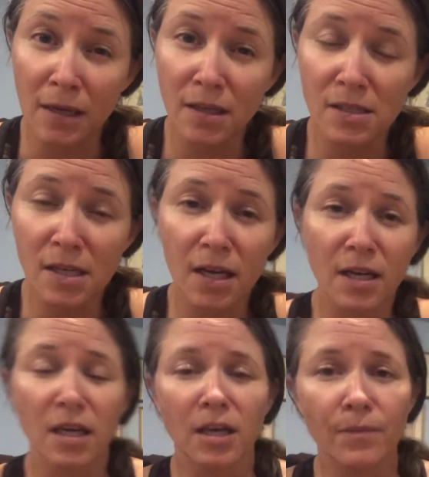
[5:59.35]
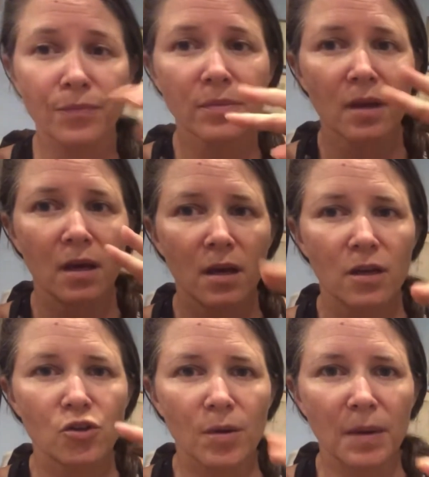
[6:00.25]
because I got to keep
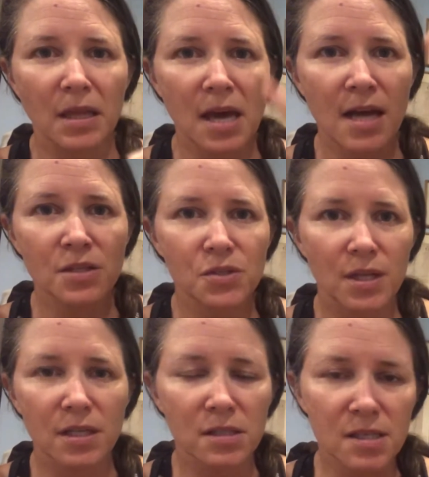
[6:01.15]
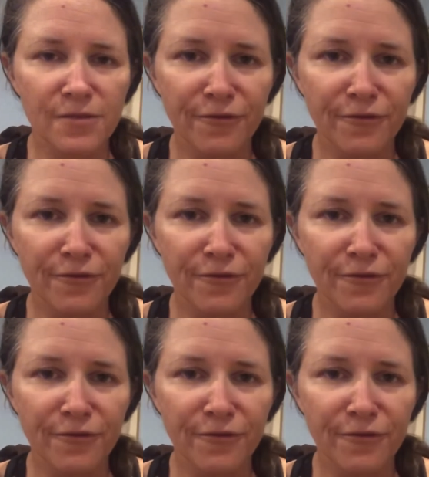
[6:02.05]
trimming that so that it doesn't